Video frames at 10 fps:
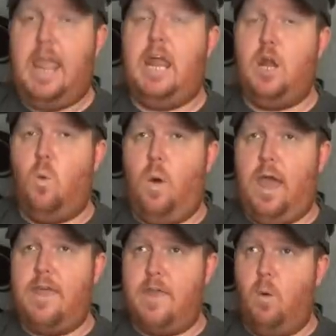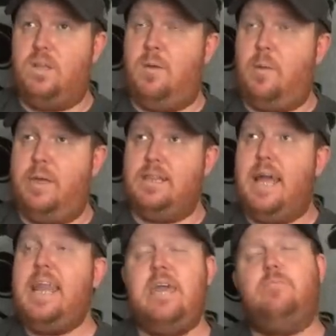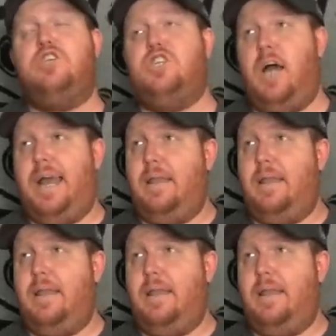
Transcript: in a way that, well, WWE let him shine